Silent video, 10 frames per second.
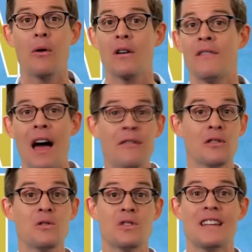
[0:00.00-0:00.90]
Or of
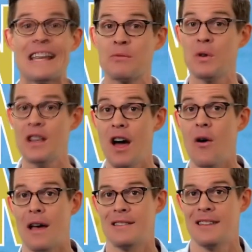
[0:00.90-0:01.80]
evolution as we
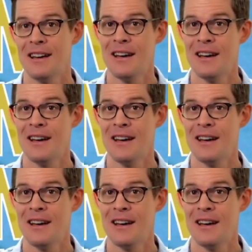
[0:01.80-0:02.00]
know it.